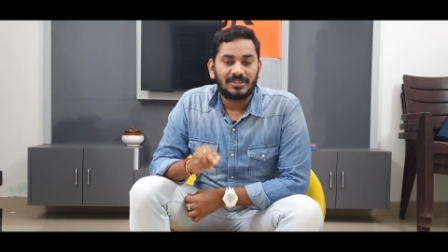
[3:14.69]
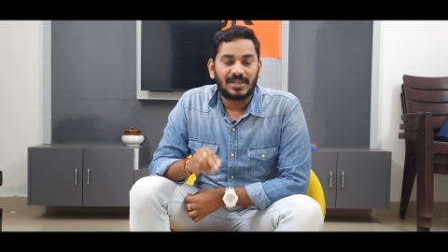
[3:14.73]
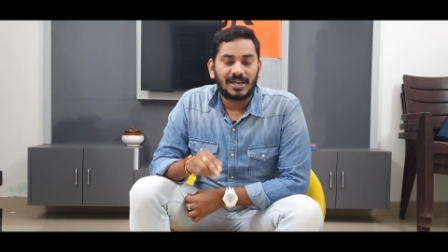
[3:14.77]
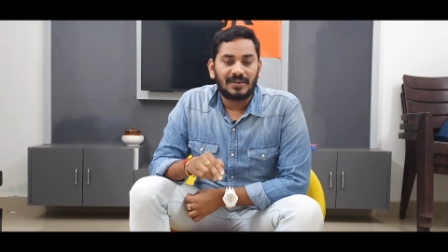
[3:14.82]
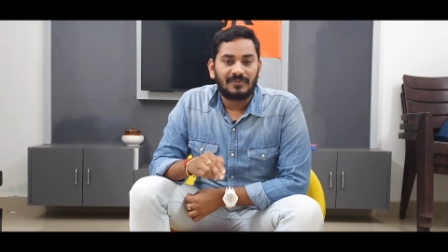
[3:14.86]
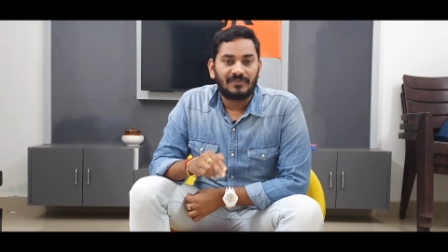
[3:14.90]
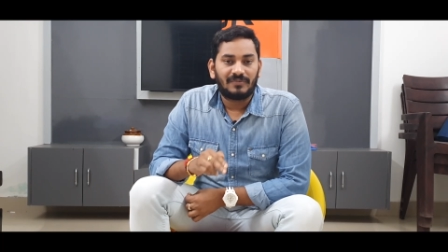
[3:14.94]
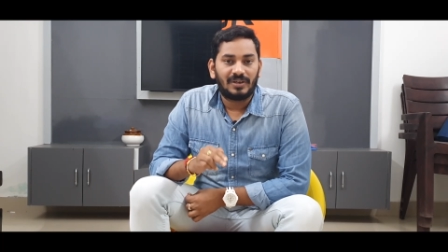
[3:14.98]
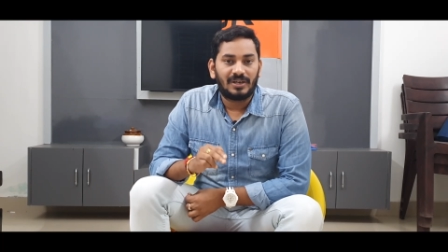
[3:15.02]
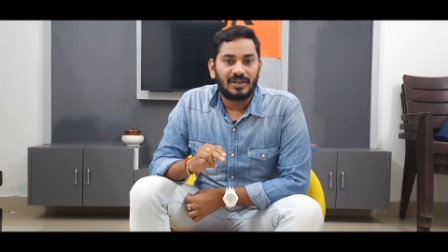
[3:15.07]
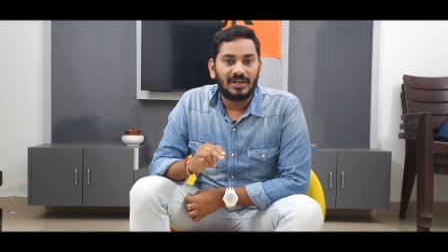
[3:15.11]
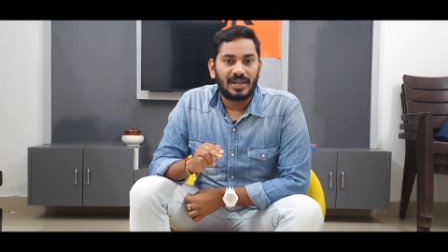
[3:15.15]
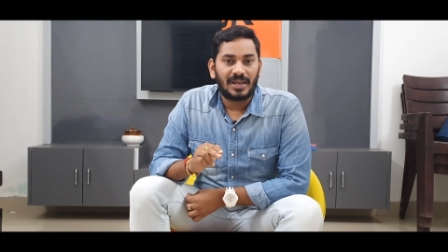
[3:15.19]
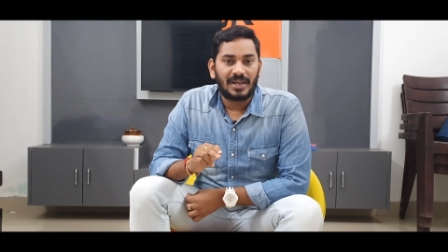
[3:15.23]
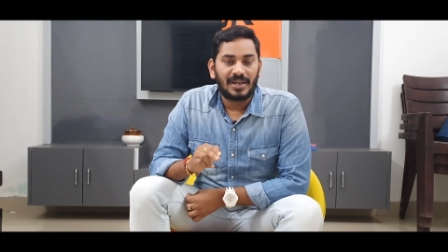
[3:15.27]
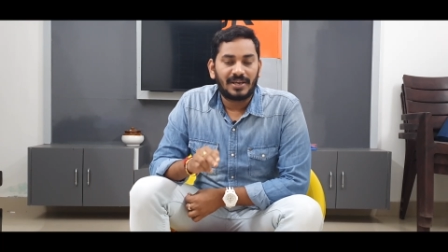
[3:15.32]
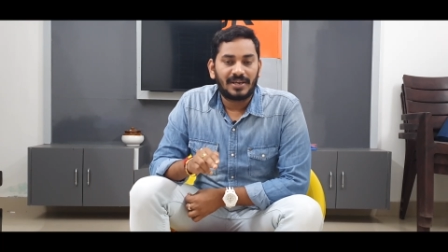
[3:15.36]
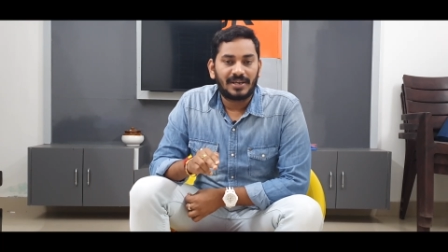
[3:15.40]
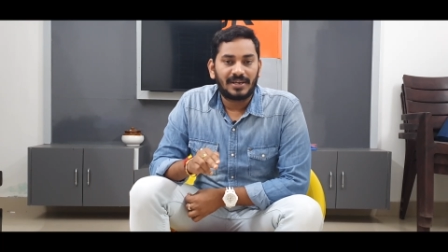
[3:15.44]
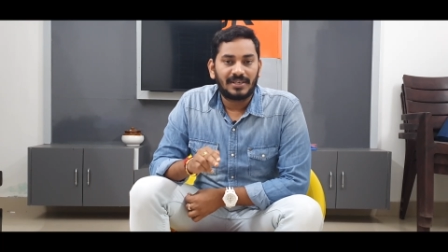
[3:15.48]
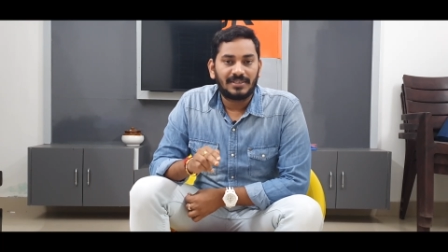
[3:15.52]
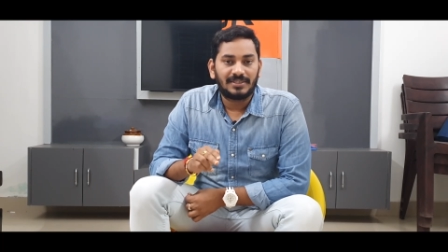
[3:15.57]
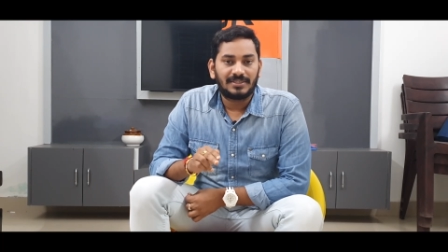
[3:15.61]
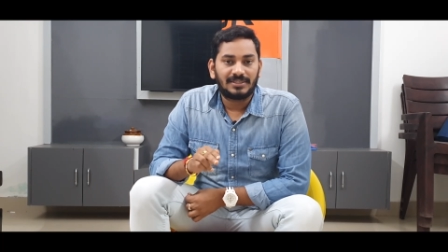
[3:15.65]
that will
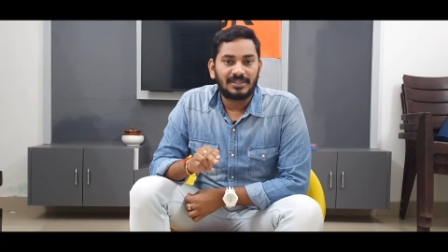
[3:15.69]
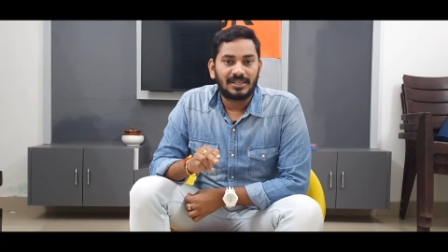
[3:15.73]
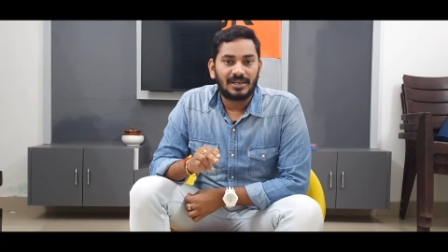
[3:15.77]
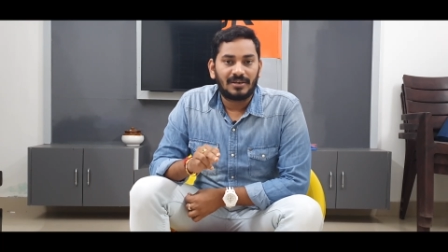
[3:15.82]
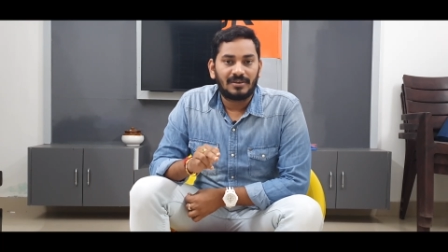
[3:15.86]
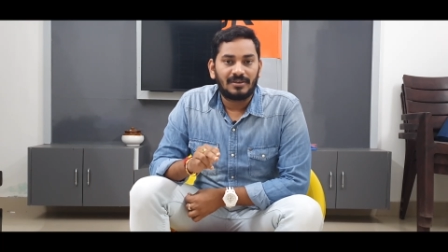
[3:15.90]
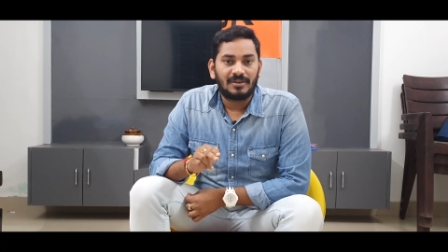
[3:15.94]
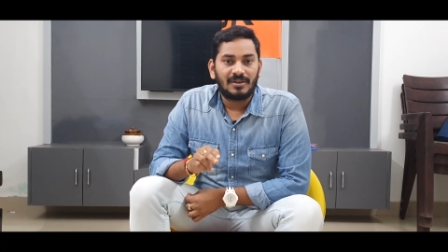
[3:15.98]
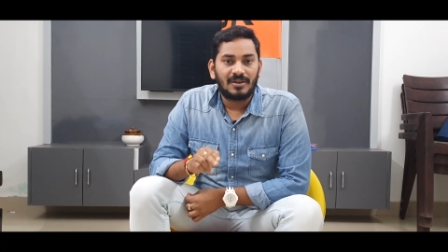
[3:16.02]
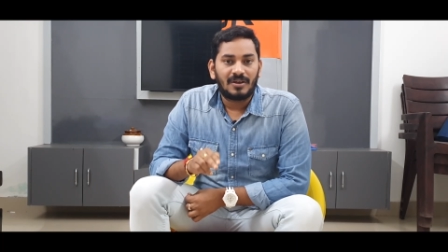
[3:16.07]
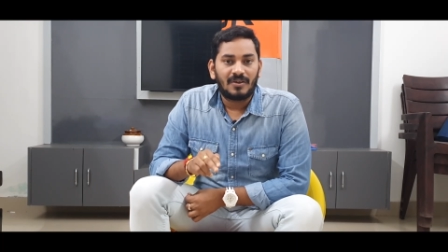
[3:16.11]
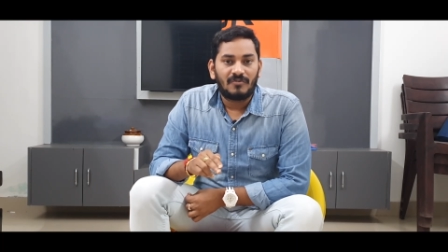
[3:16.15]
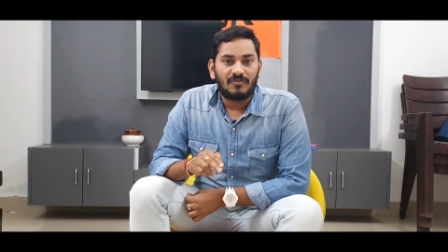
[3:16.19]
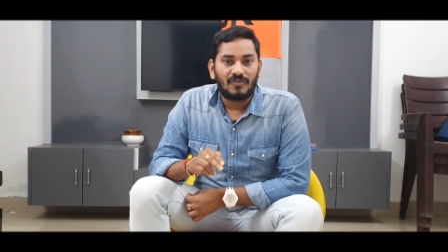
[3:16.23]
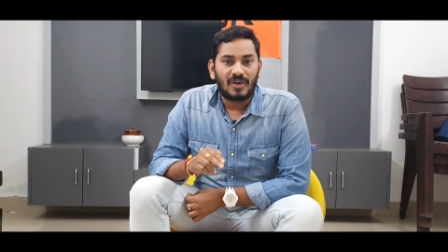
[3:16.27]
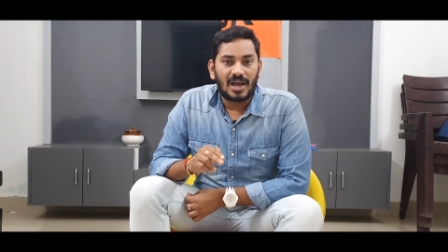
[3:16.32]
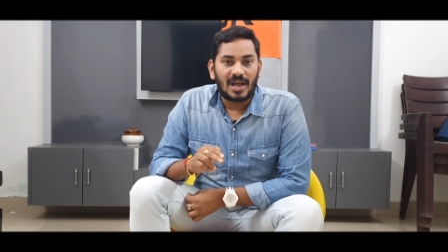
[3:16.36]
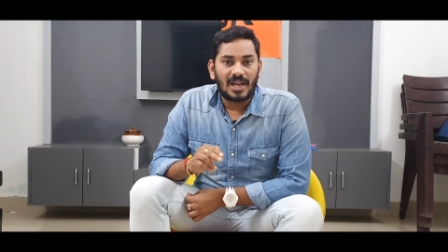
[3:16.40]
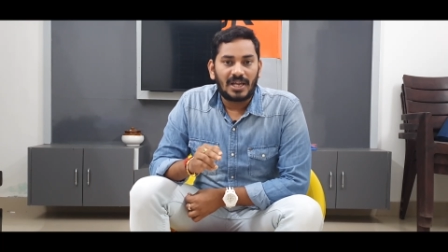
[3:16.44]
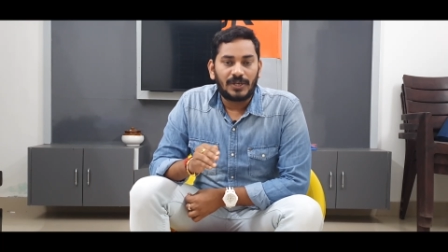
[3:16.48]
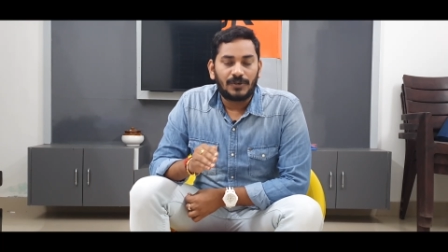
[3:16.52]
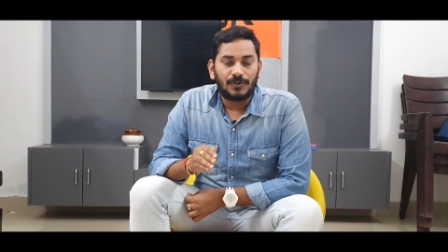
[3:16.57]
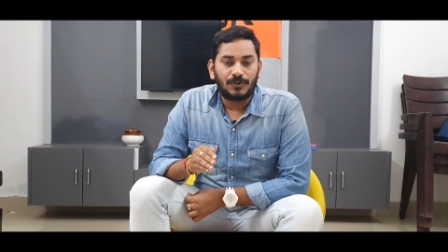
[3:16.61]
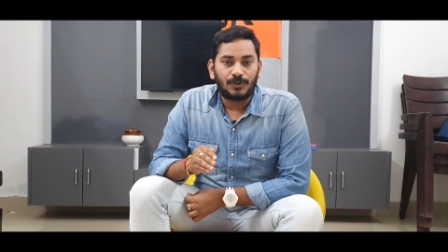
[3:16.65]
increase the
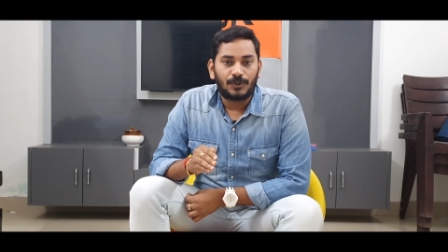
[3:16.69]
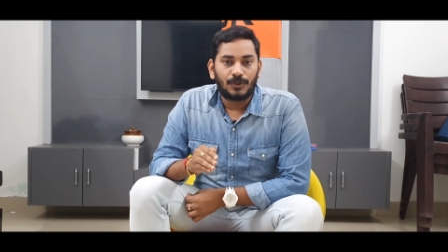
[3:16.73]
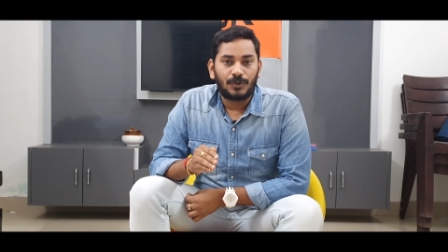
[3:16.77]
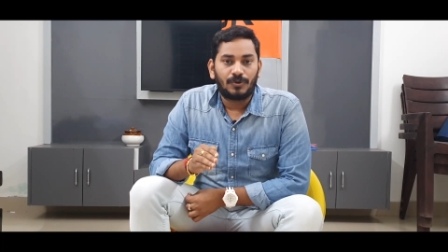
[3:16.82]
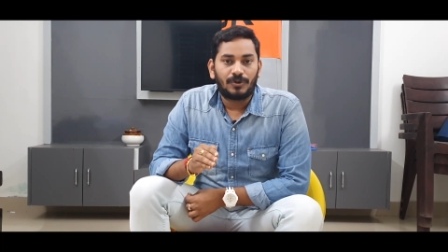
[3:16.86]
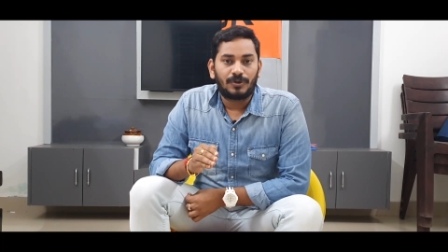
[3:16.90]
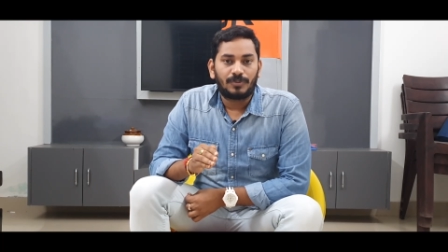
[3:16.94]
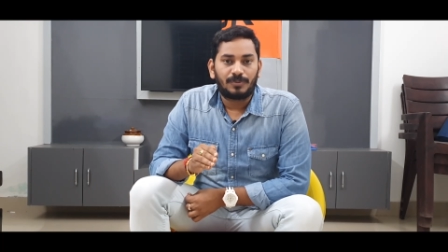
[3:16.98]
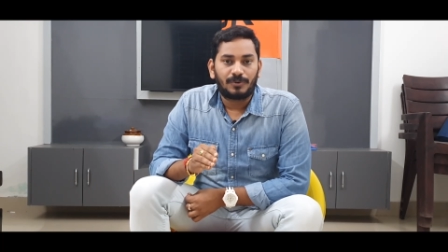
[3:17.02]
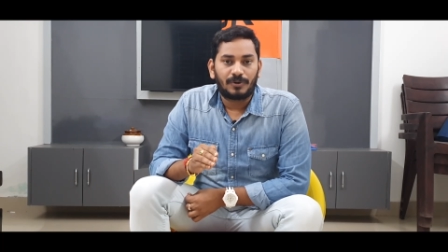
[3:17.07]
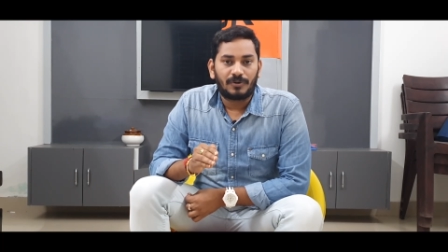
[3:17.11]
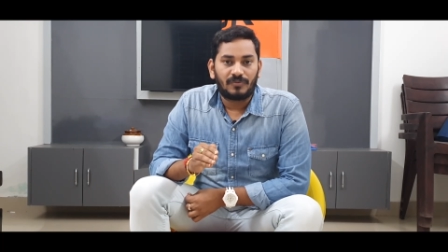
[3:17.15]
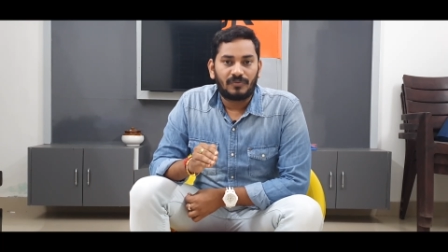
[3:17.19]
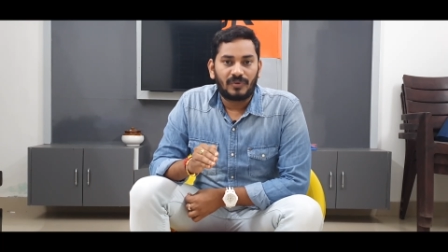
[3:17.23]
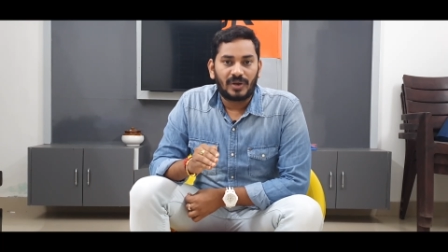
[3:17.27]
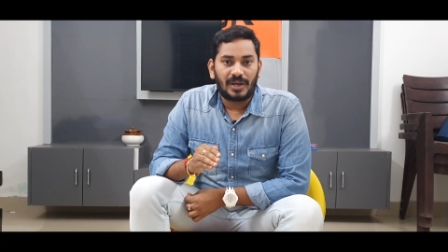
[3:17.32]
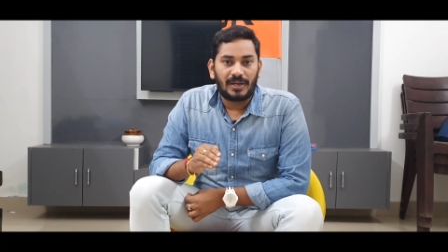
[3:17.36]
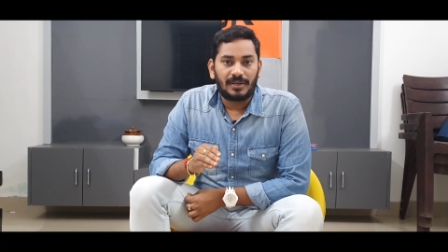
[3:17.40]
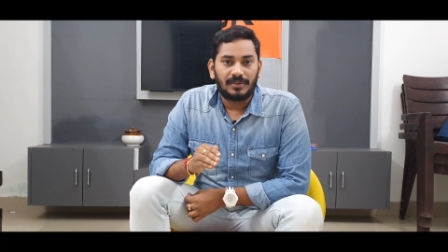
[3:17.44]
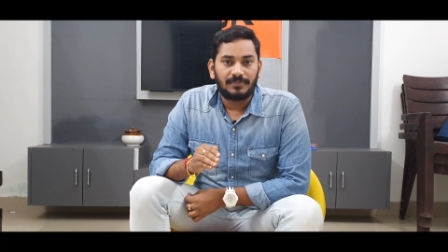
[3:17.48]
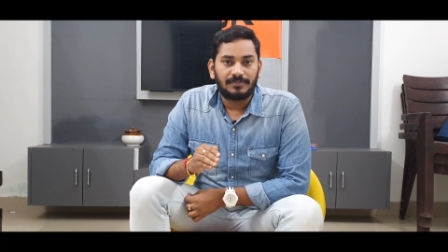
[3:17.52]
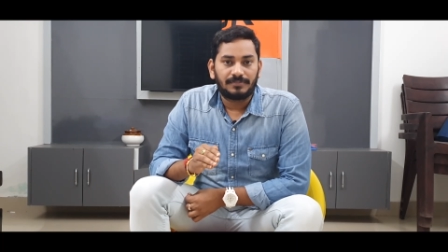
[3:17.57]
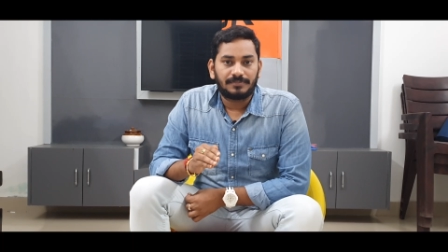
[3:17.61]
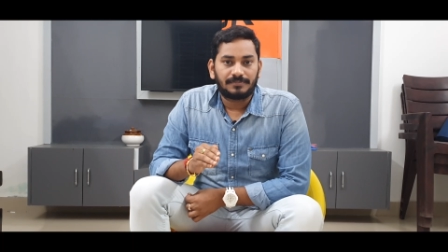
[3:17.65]
value to your
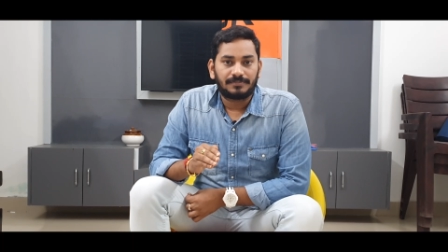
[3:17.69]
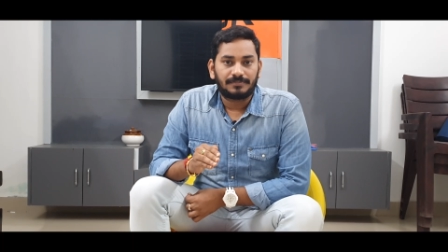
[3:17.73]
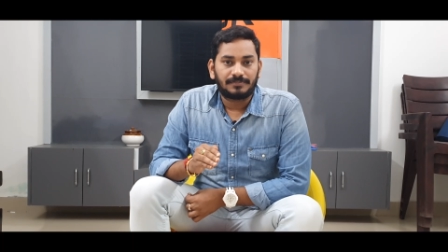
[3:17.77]
profile.